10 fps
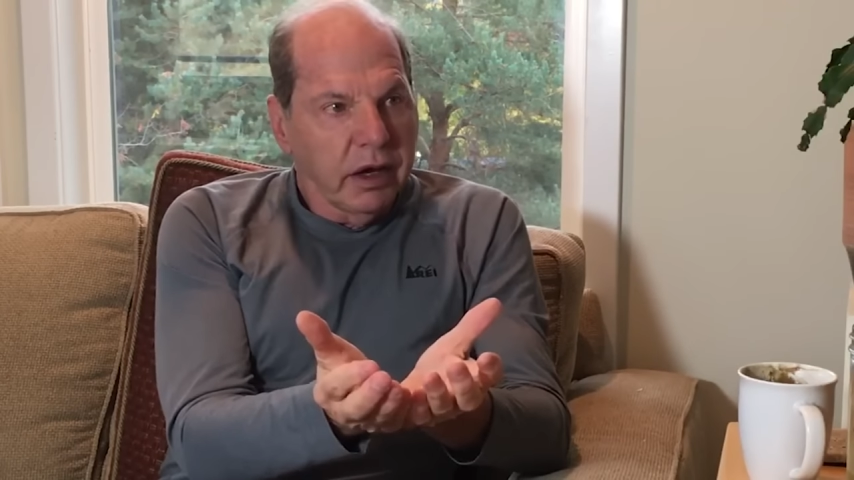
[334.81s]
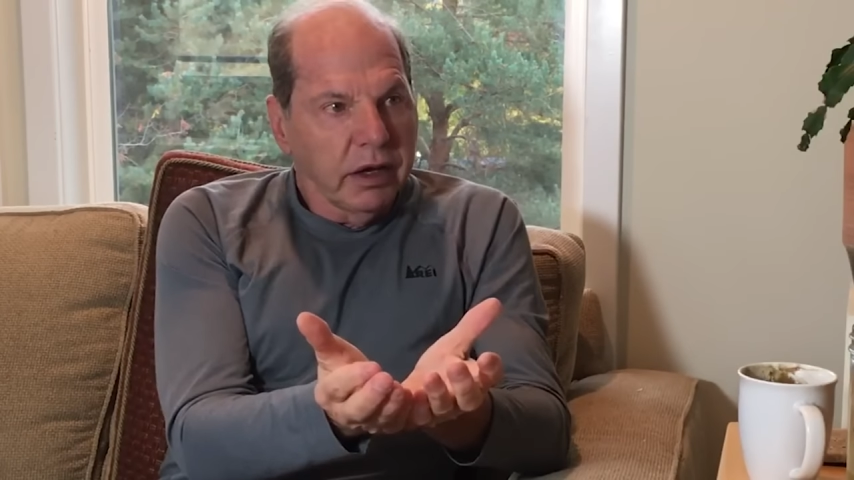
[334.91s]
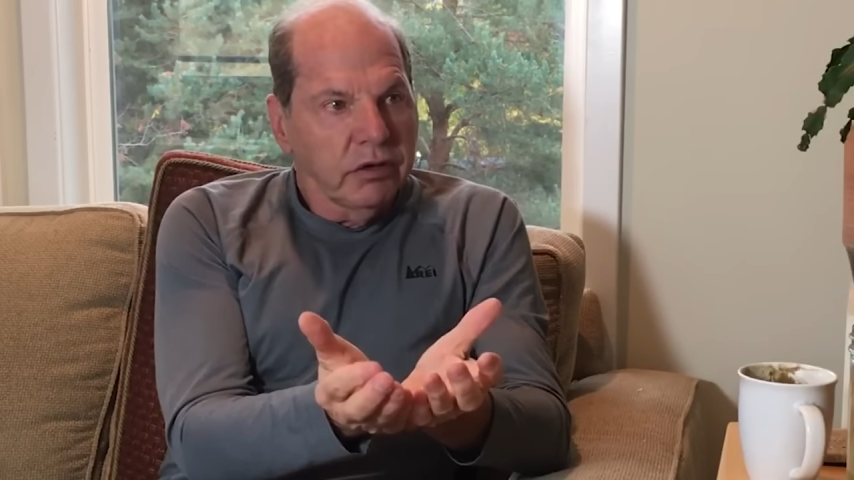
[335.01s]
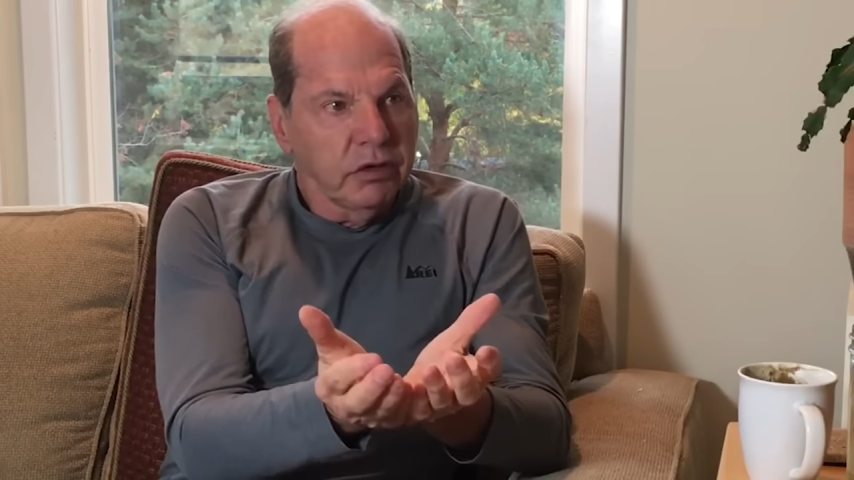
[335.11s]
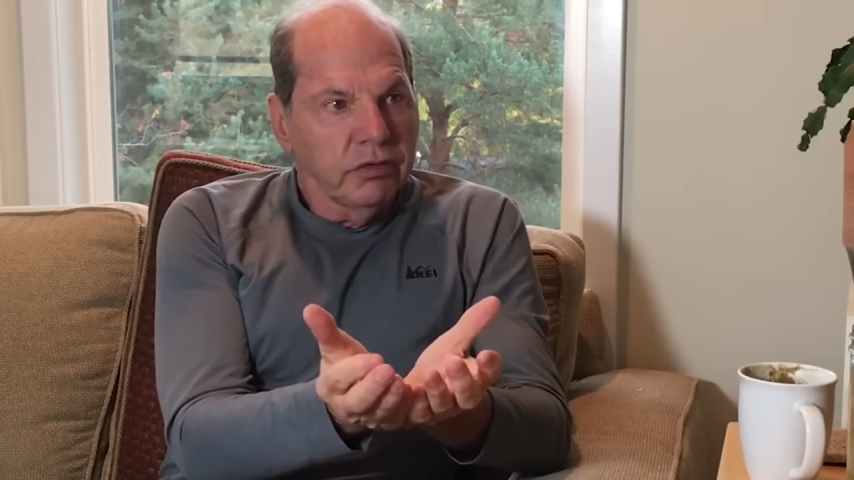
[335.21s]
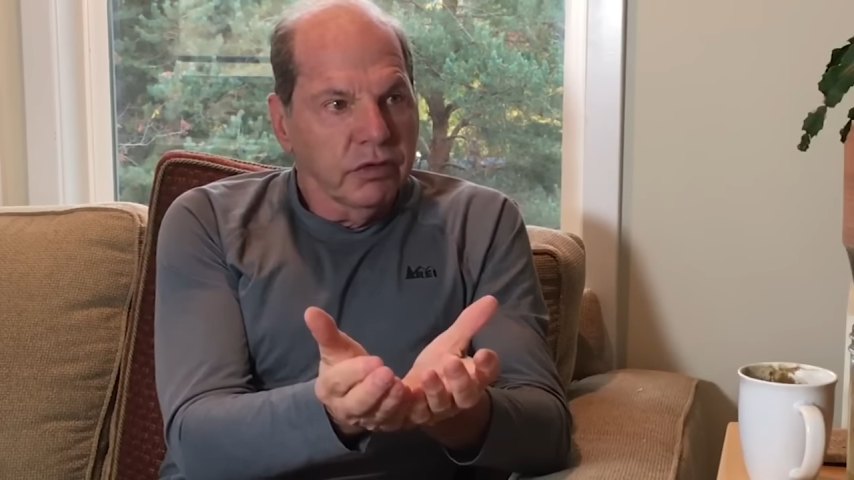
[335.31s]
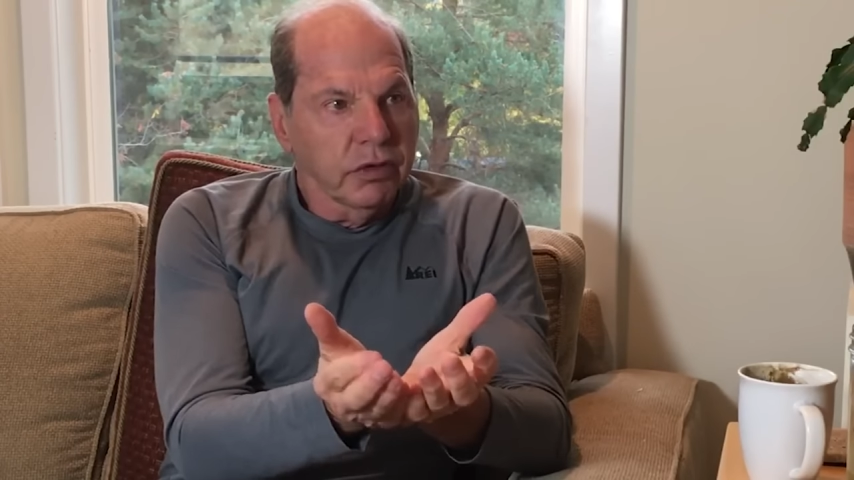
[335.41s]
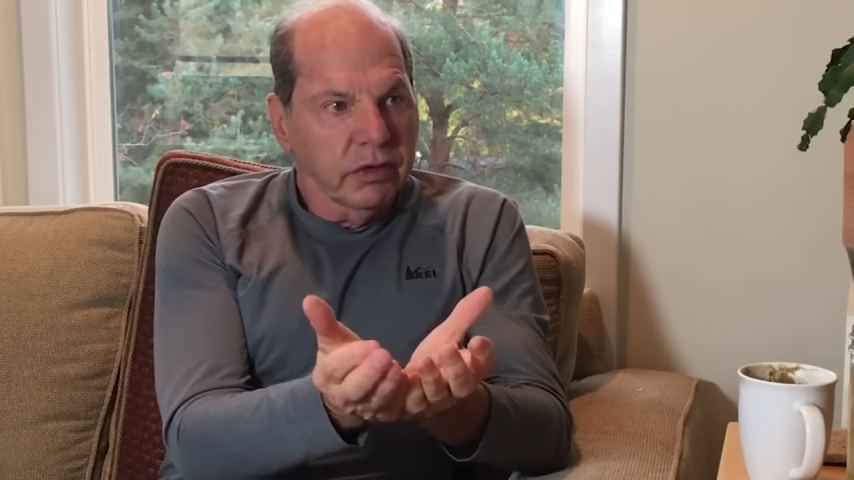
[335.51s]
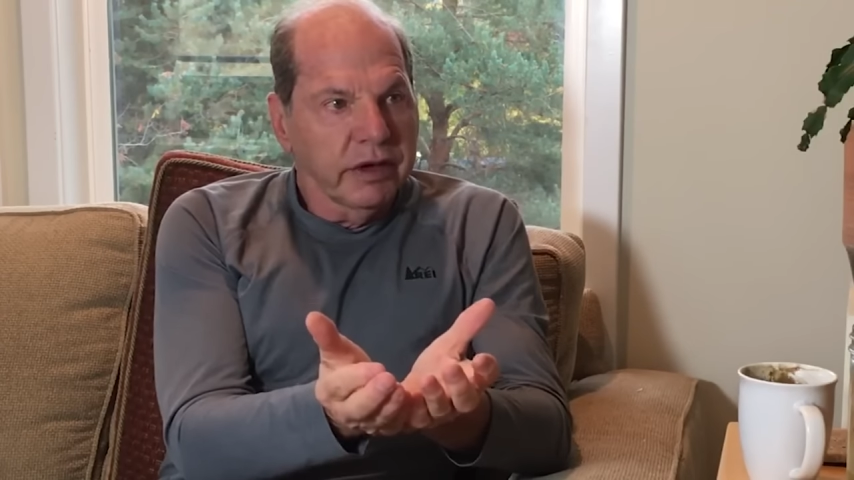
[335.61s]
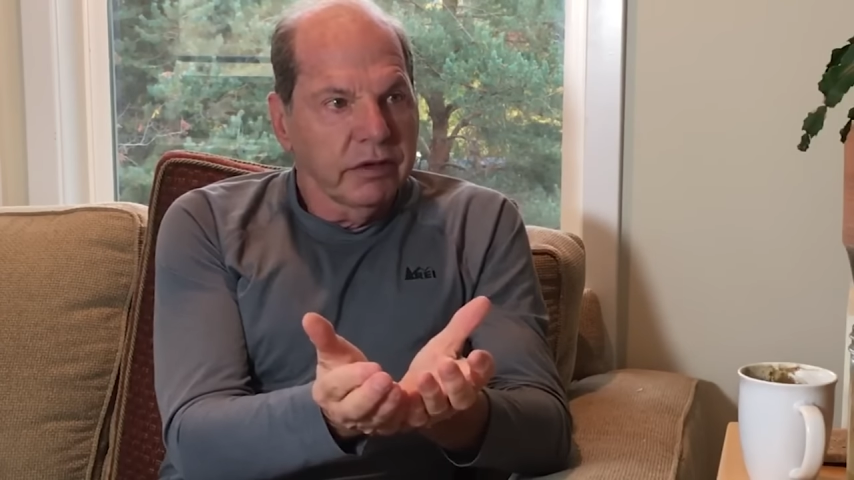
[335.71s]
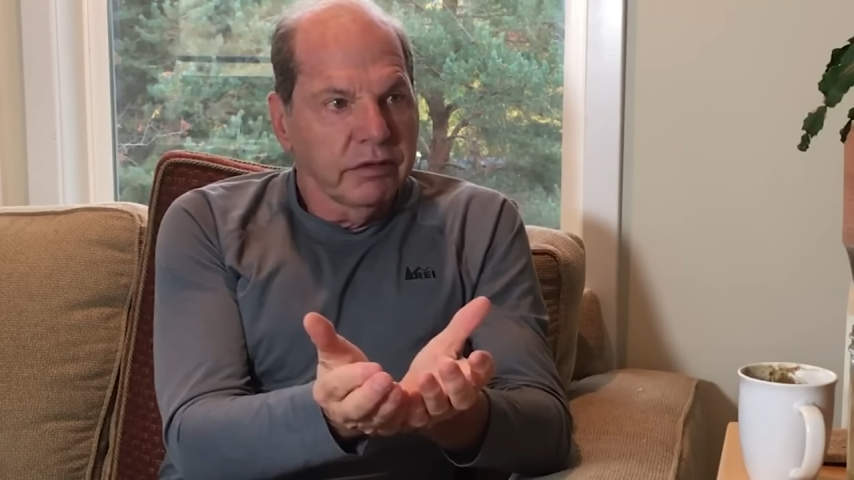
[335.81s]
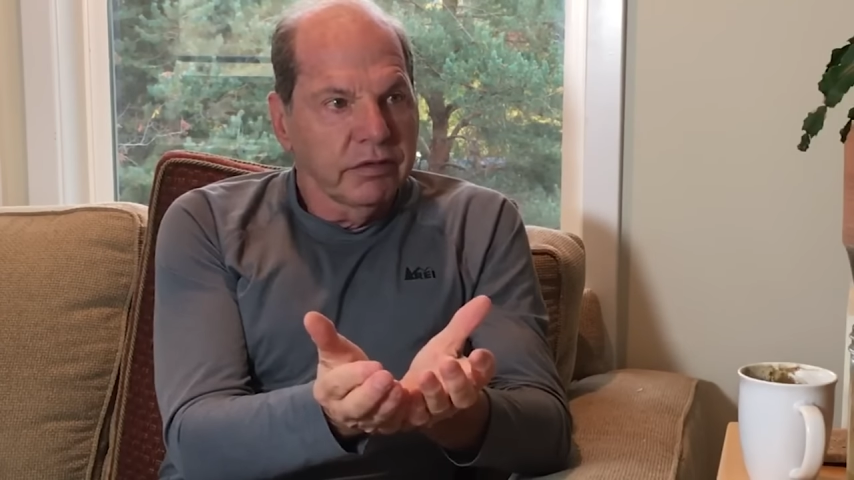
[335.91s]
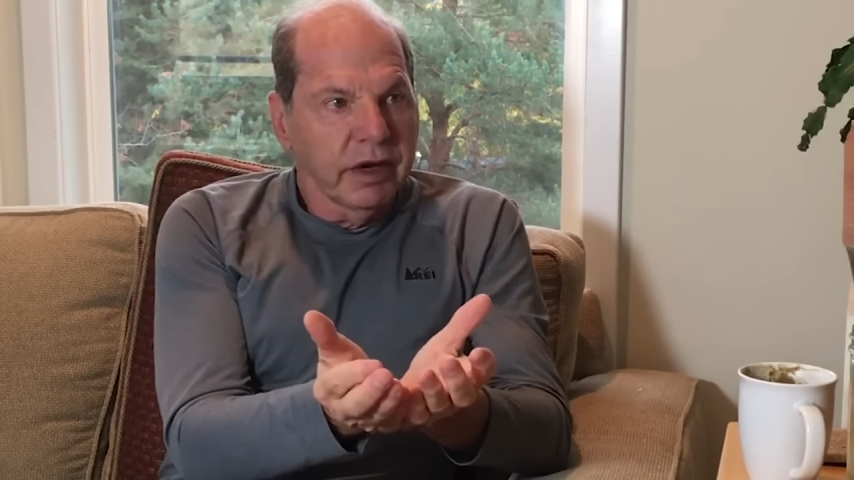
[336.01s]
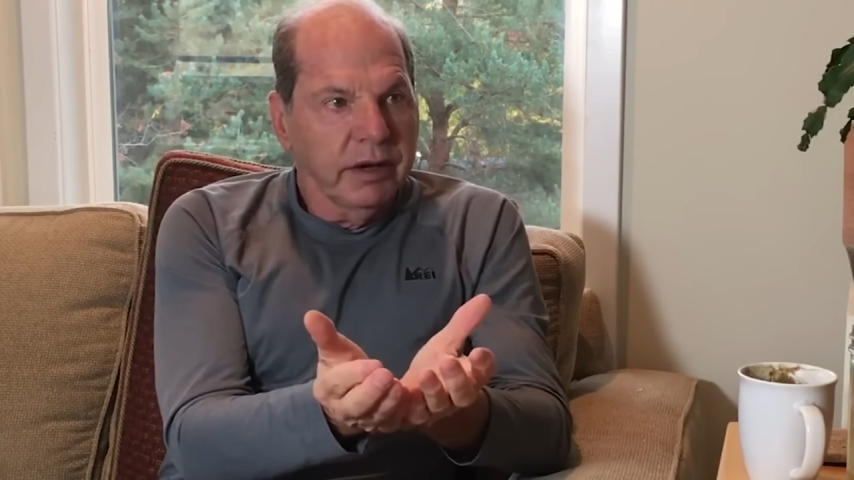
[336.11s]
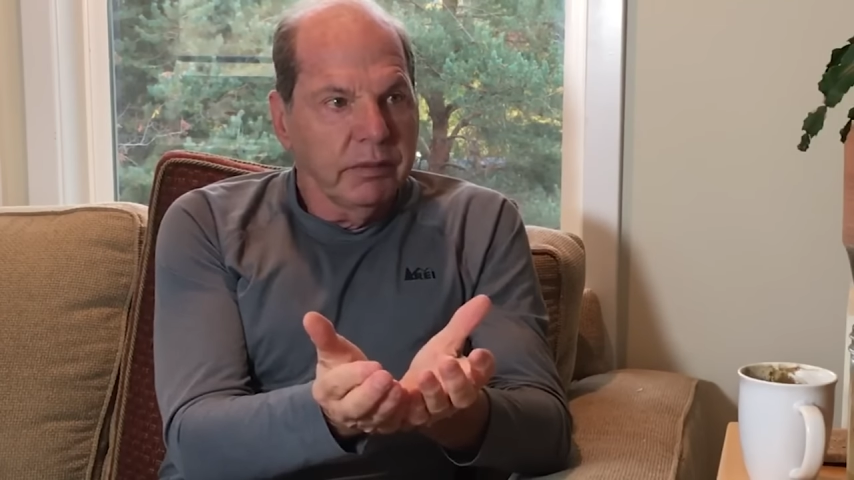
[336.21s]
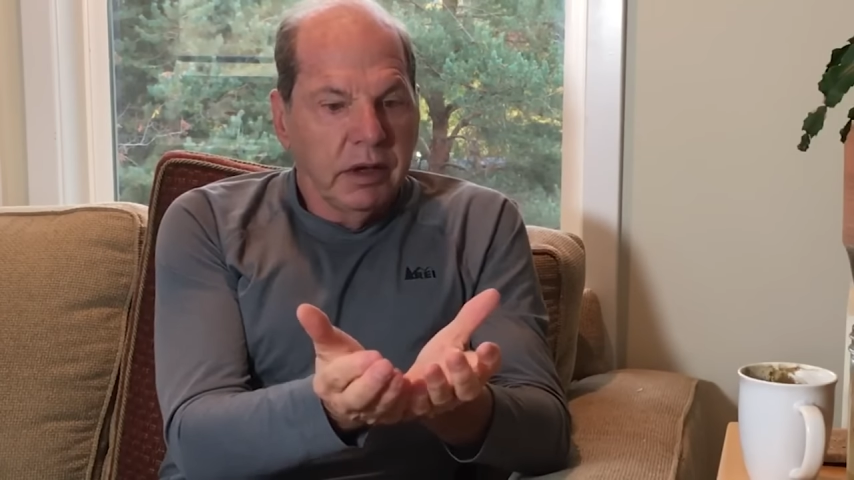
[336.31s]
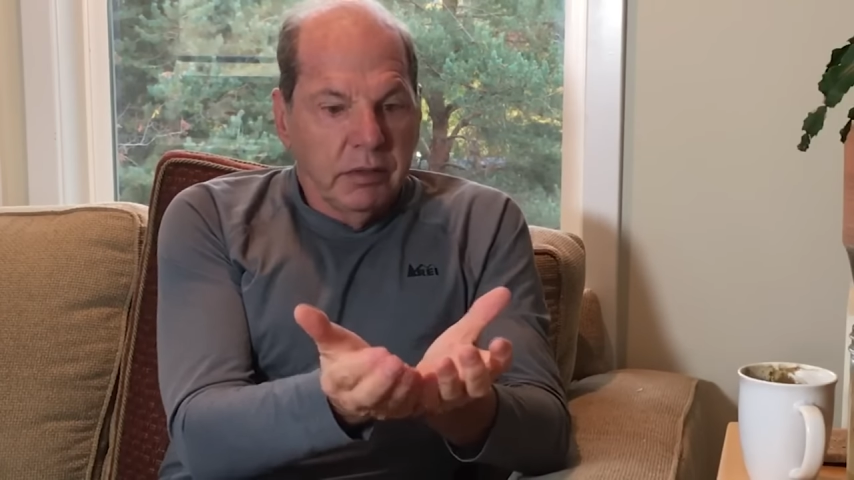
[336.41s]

on to for a length of time.